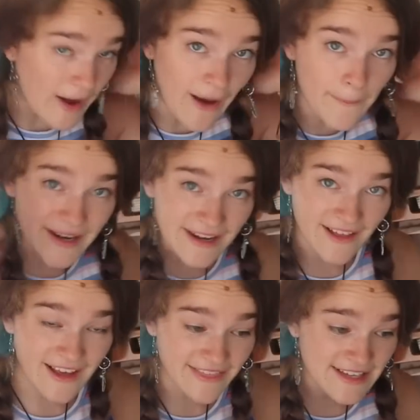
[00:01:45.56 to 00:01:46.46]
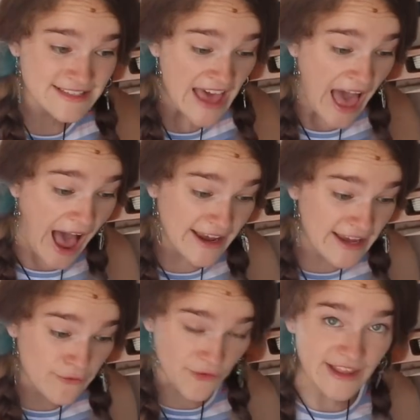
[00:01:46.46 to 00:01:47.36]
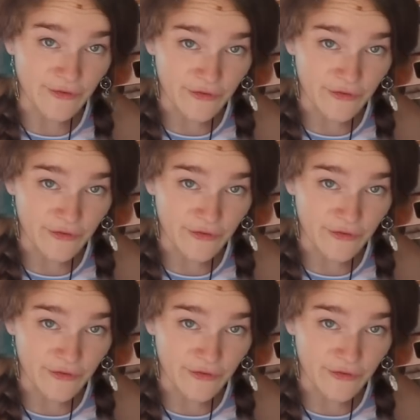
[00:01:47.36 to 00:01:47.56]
while bending like this, I get really